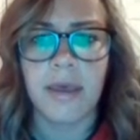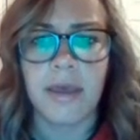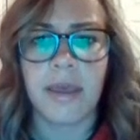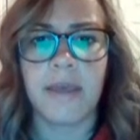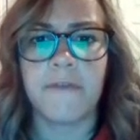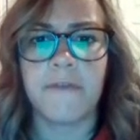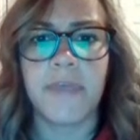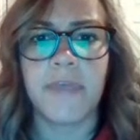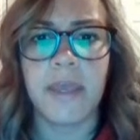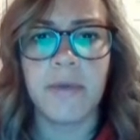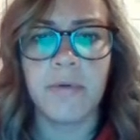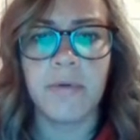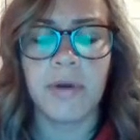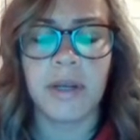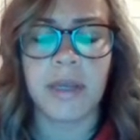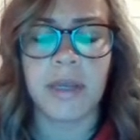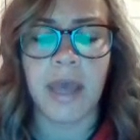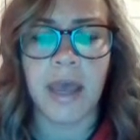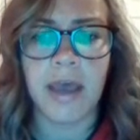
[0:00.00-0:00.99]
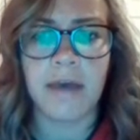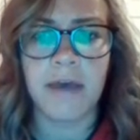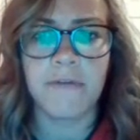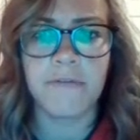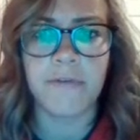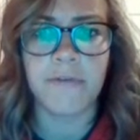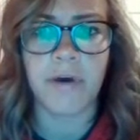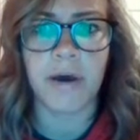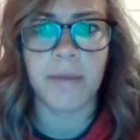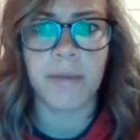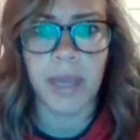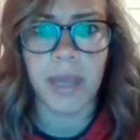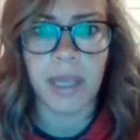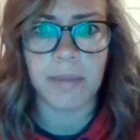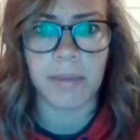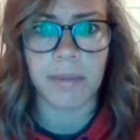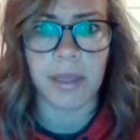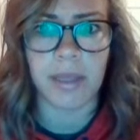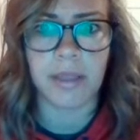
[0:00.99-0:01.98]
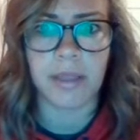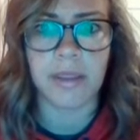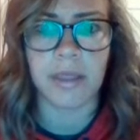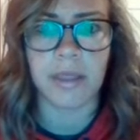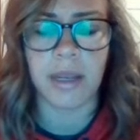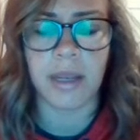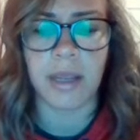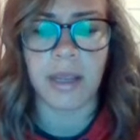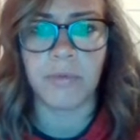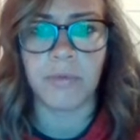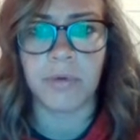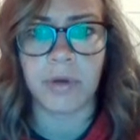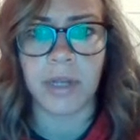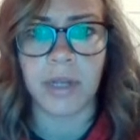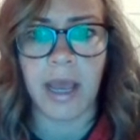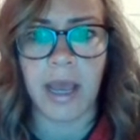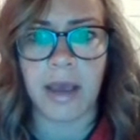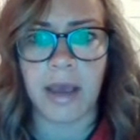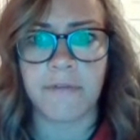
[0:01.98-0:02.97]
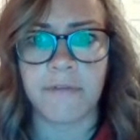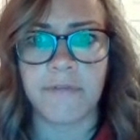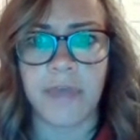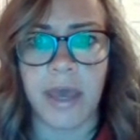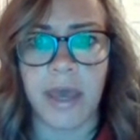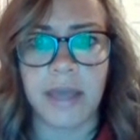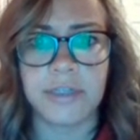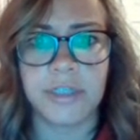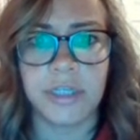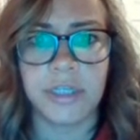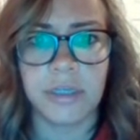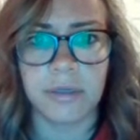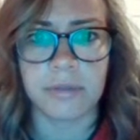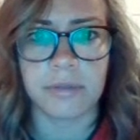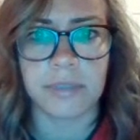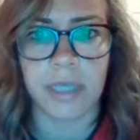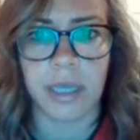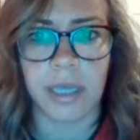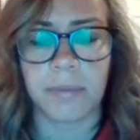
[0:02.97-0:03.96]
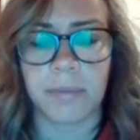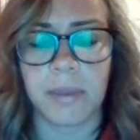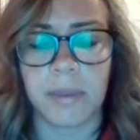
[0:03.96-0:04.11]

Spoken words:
if they were to have a baby that it would have that genotype?